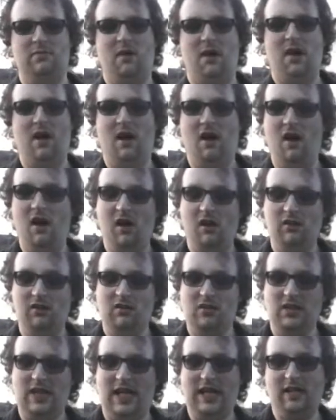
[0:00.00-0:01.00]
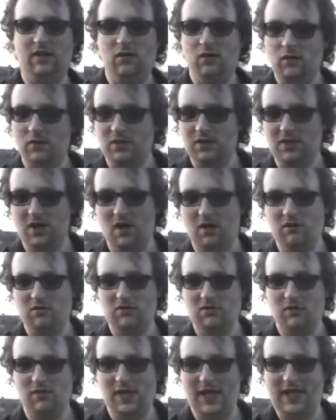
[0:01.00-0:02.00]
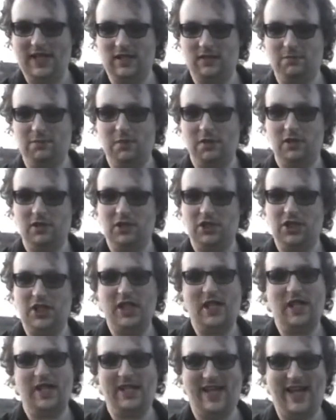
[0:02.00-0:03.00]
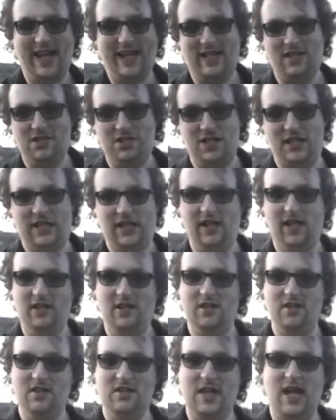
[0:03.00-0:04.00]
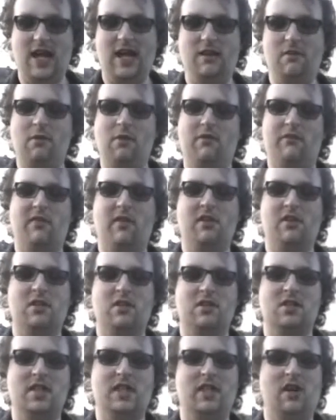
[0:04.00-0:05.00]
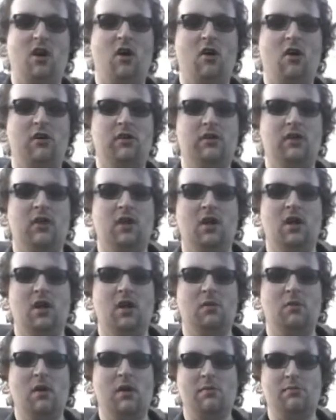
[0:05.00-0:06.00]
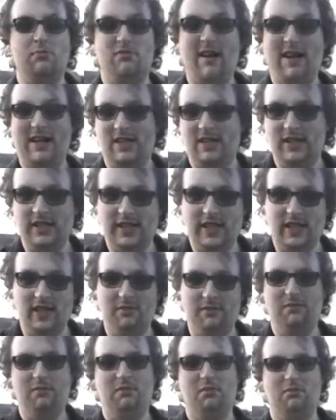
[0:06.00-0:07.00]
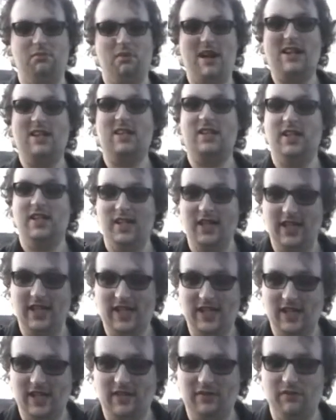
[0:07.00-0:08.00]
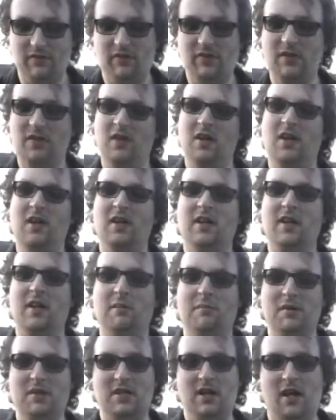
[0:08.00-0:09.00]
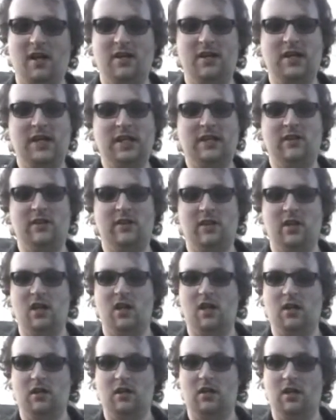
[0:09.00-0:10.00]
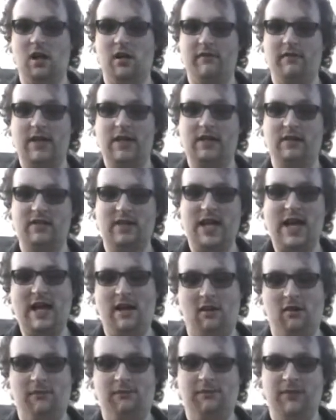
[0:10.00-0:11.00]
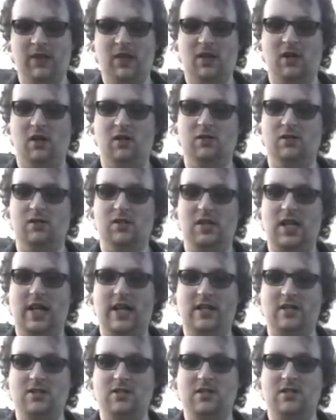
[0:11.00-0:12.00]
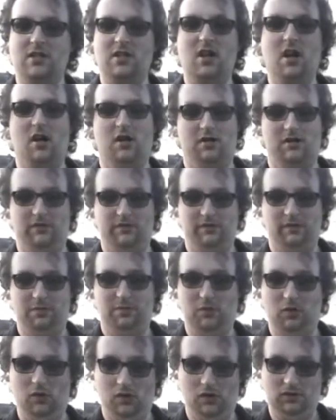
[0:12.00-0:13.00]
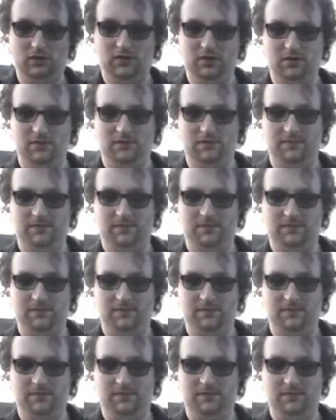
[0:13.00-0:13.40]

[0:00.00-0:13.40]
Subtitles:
my aunt and horticultural expert Sheila Casey, and today we're focusing on what practically even can be done in the garden around now on today's garden report.